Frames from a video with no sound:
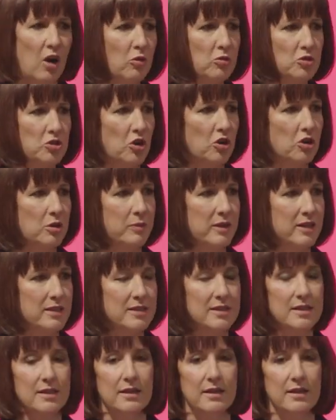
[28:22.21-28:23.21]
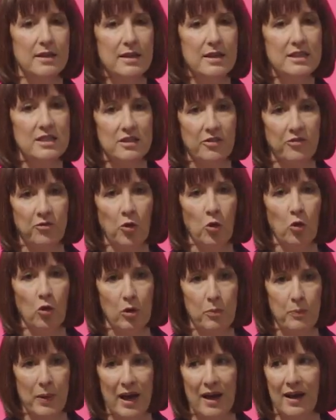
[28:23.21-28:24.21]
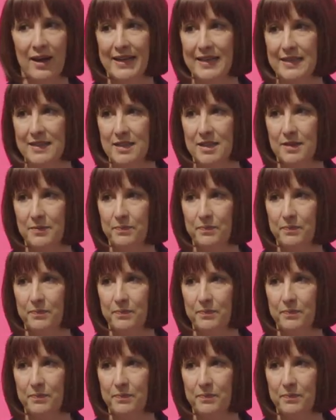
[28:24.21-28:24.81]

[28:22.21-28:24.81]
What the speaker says: old dogmas, is to fall behind.